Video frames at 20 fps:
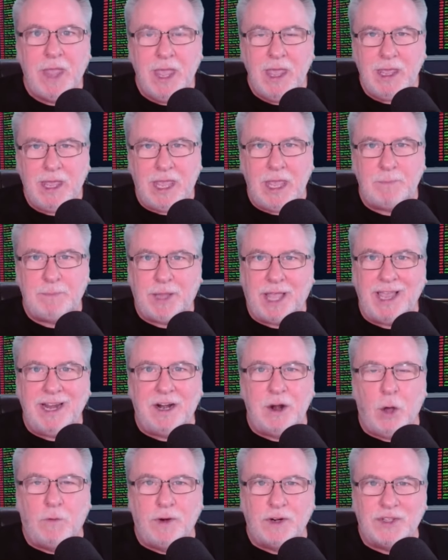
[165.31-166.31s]
he played in
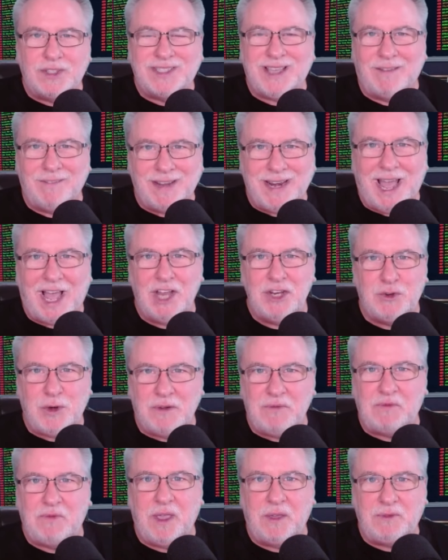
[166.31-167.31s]
over
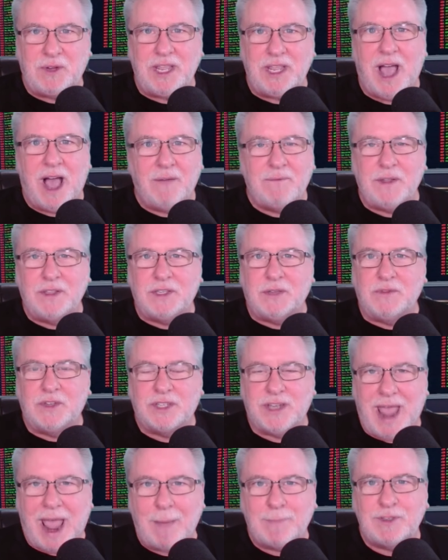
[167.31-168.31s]
750 offensive
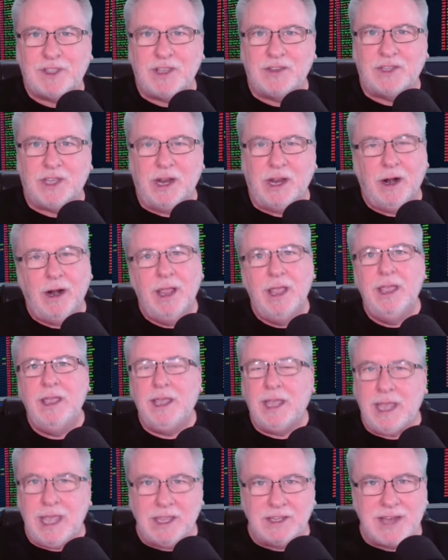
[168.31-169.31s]
snaps this year.
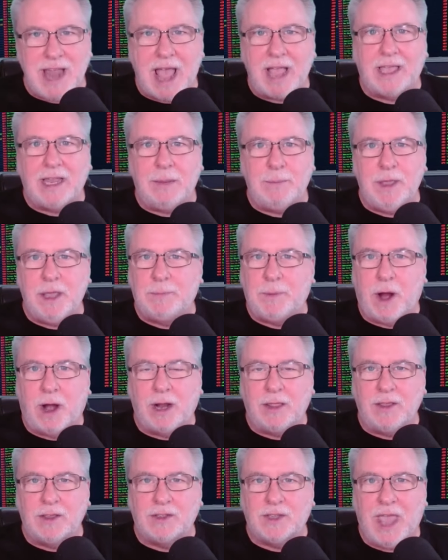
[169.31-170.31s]
He's not going to be a part of
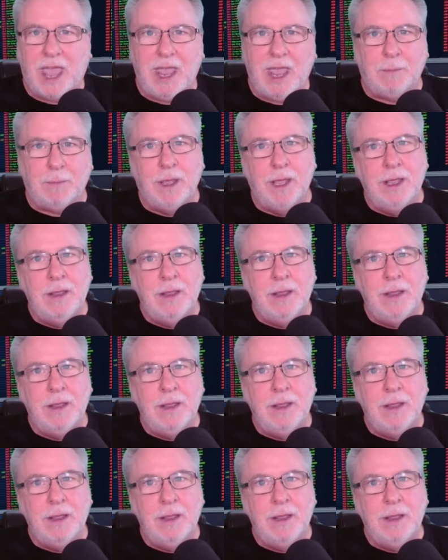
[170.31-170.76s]
this game.